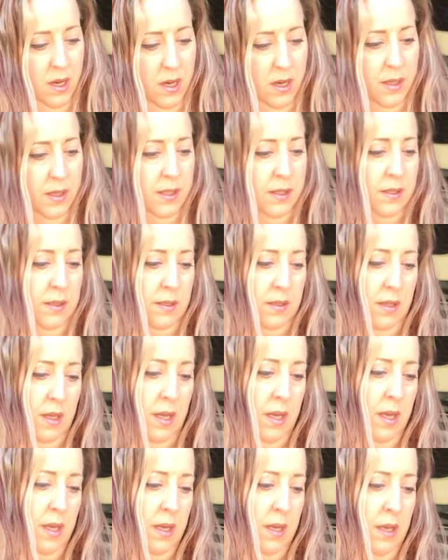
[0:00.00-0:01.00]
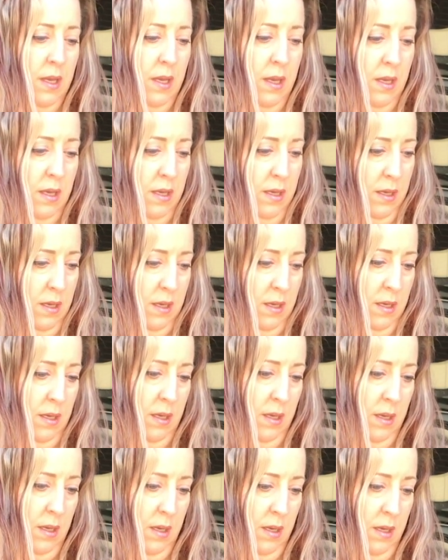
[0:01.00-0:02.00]
This is a
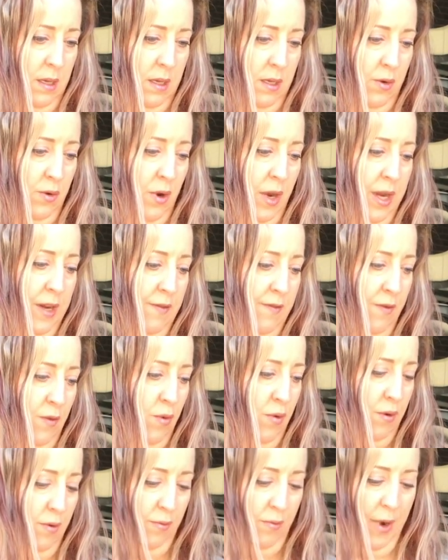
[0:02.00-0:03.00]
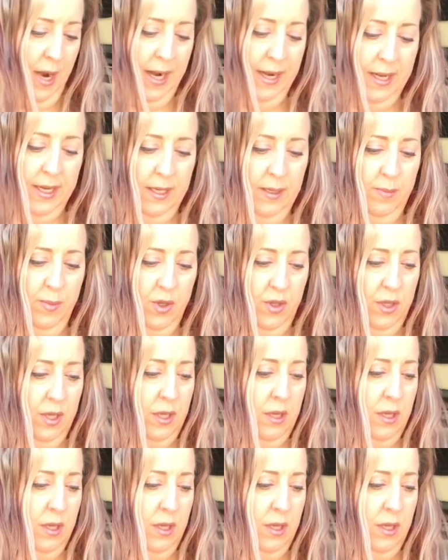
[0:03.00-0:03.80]
grade 4 writing book,